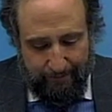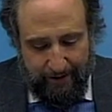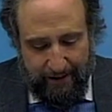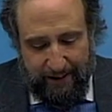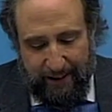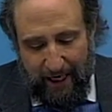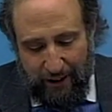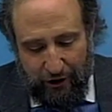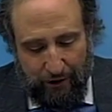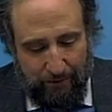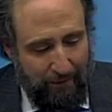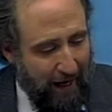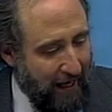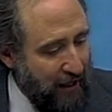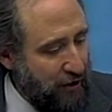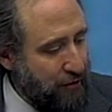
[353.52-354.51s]
Session
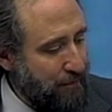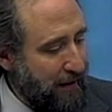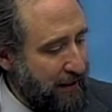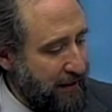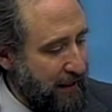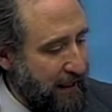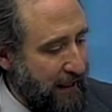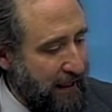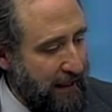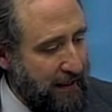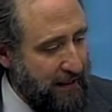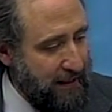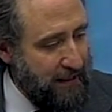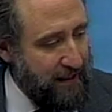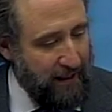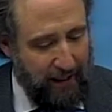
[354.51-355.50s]
management
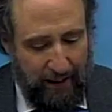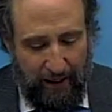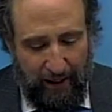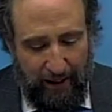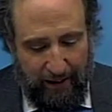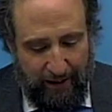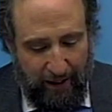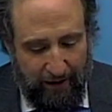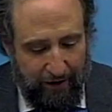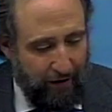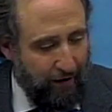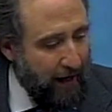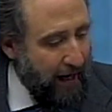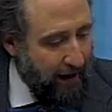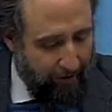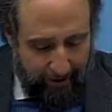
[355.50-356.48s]
is another
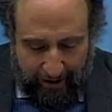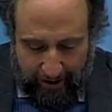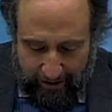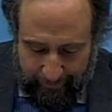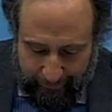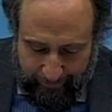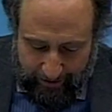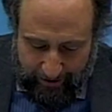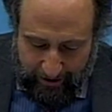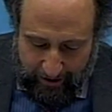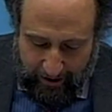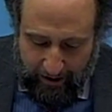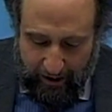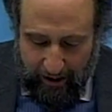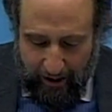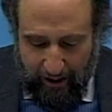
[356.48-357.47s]
area,
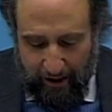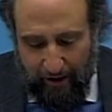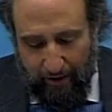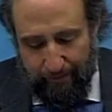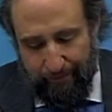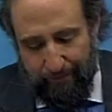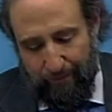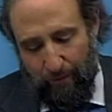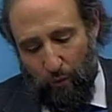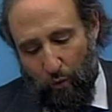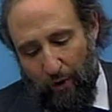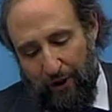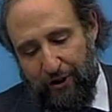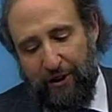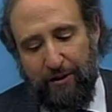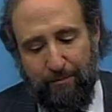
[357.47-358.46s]

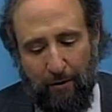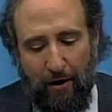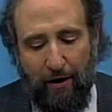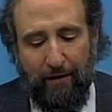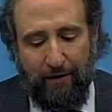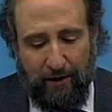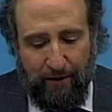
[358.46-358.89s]
which is part of the